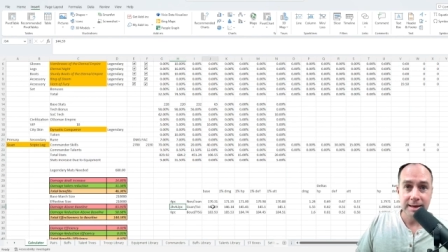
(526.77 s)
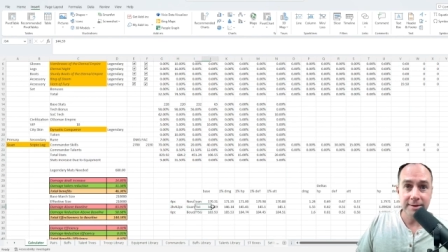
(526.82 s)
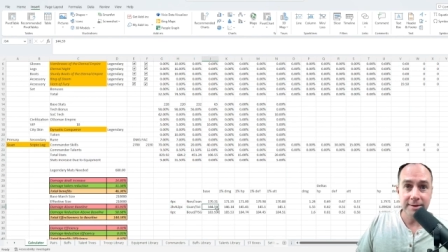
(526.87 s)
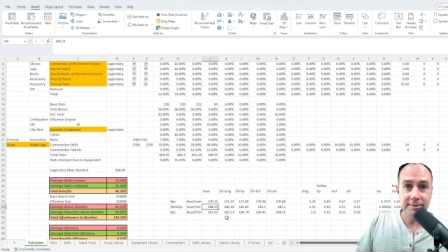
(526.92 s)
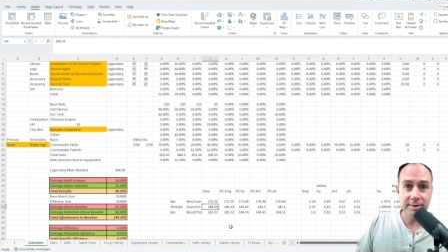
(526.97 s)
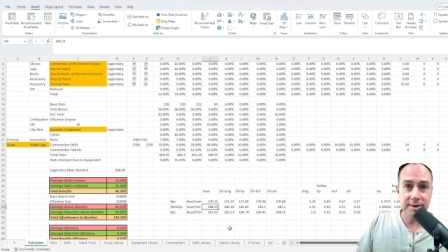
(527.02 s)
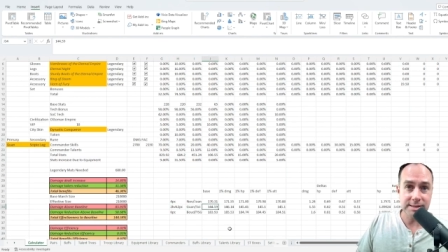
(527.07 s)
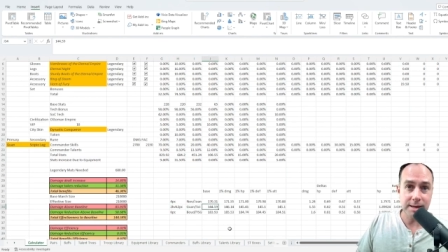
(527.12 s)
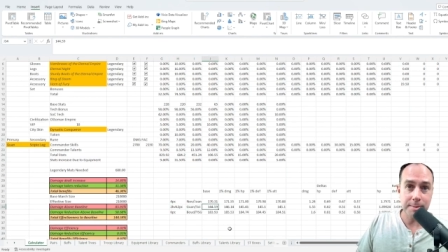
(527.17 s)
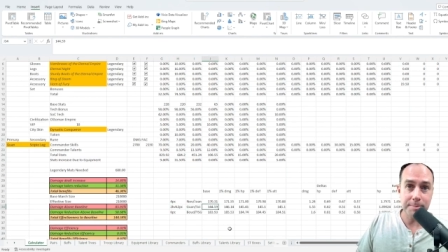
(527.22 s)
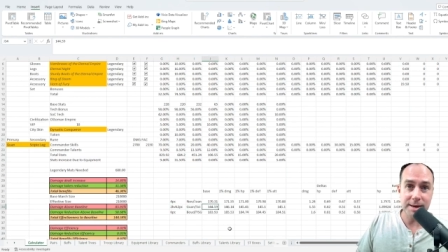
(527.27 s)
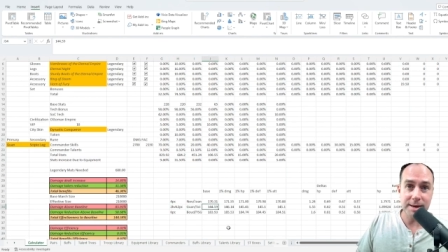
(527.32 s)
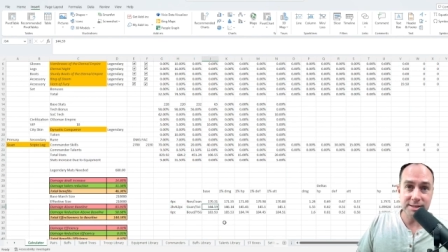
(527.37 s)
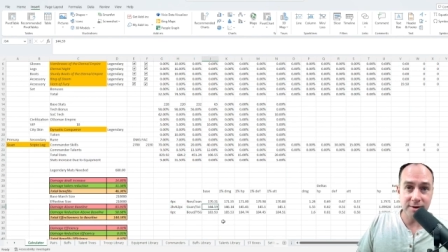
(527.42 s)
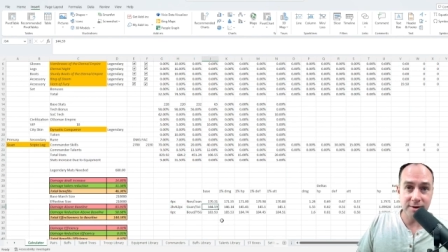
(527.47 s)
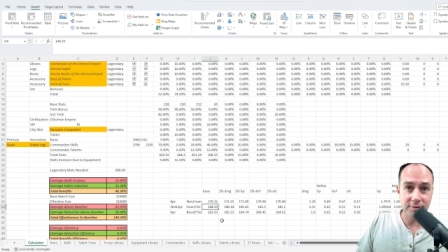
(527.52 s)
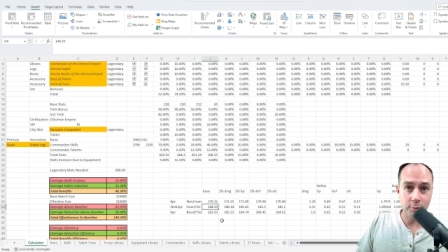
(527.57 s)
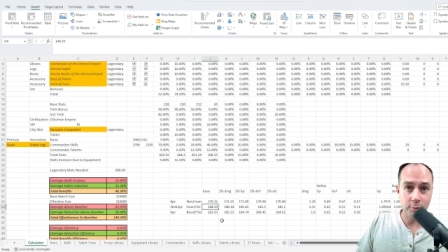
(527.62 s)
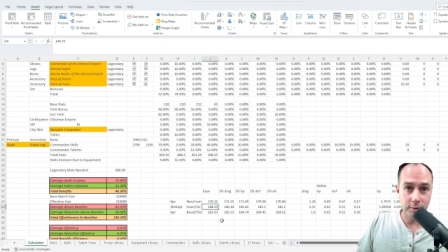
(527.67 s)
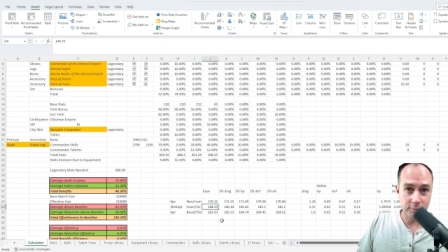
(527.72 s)
giving us a
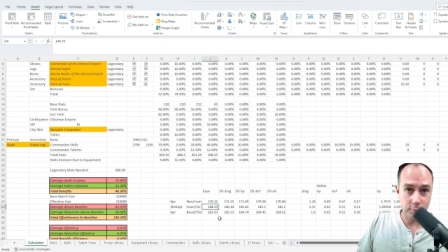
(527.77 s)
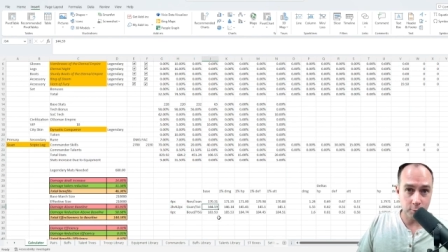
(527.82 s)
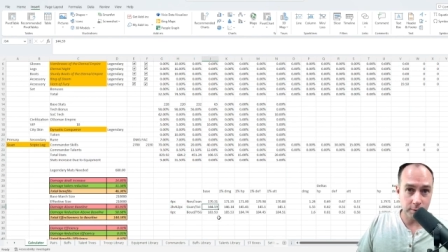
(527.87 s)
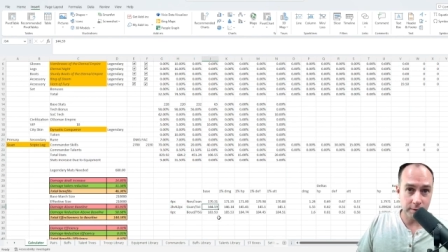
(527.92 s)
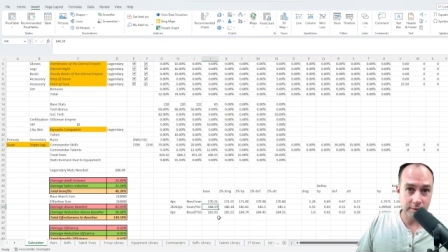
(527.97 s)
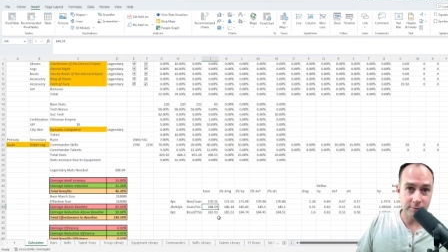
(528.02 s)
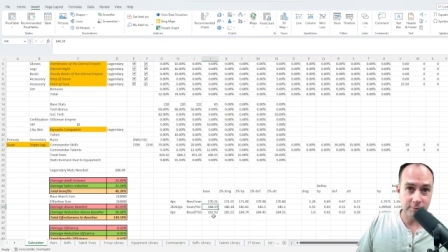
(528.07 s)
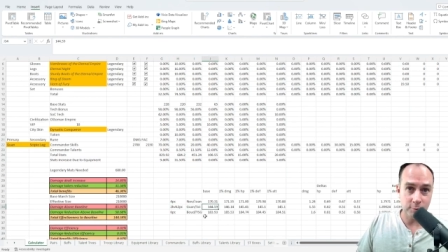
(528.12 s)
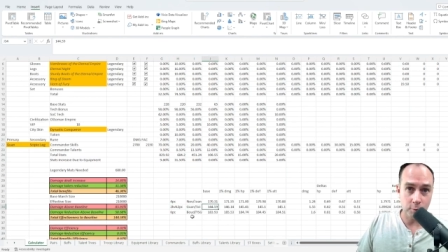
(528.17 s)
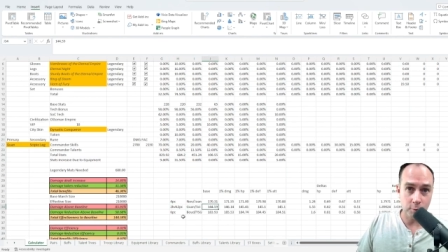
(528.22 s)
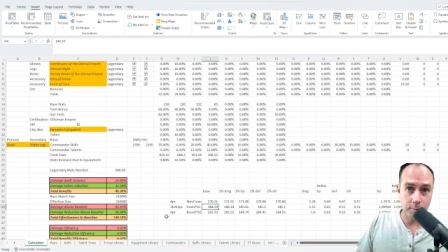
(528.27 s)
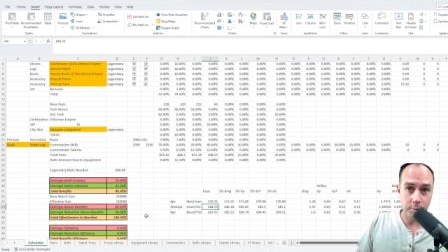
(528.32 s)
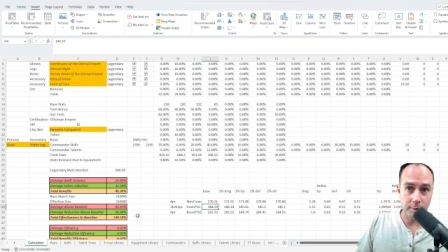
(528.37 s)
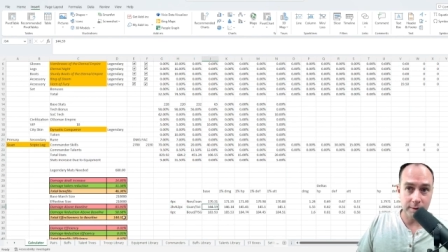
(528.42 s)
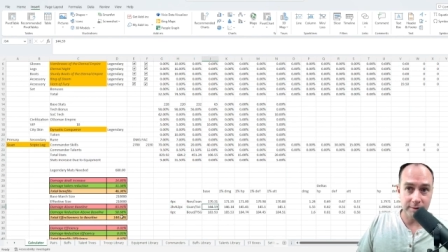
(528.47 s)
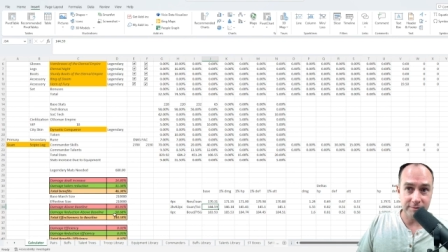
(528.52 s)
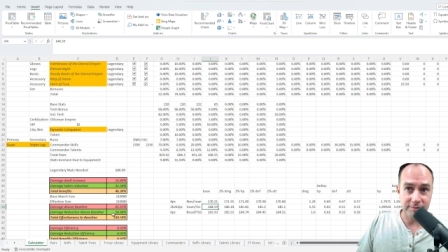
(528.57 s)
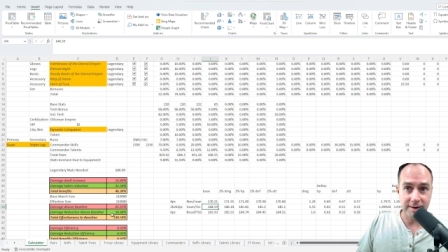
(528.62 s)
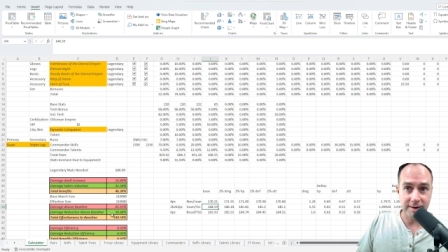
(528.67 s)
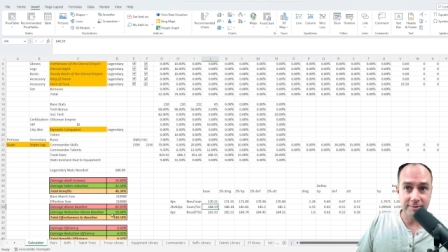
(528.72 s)
base of
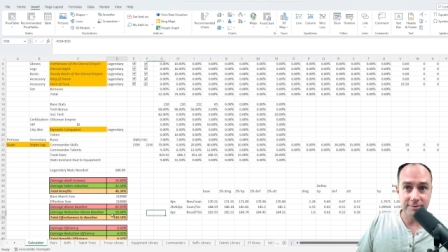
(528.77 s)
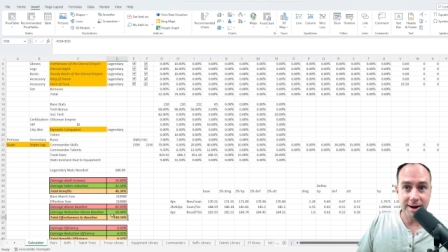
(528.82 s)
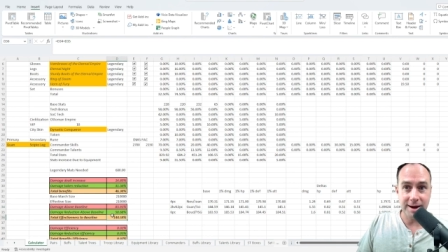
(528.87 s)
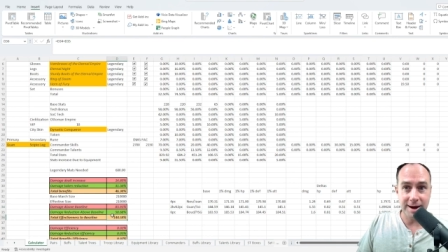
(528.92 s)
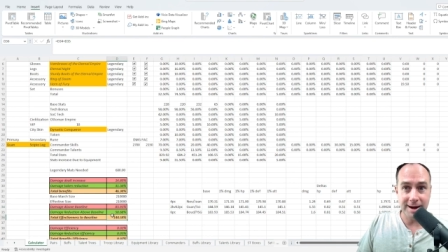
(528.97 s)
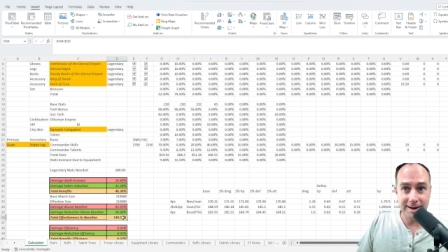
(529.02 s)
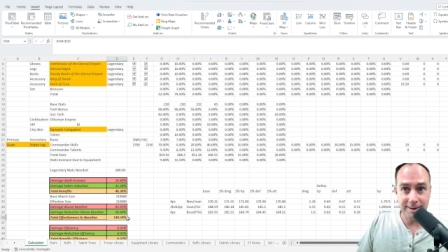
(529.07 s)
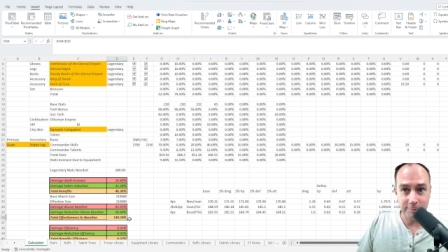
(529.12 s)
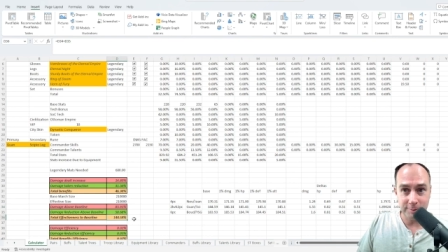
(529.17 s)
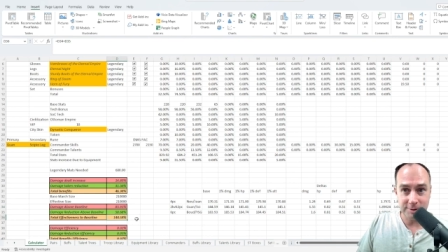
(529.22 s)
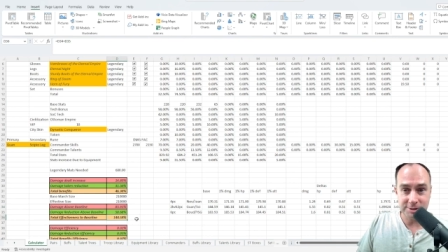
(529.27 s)
144.59,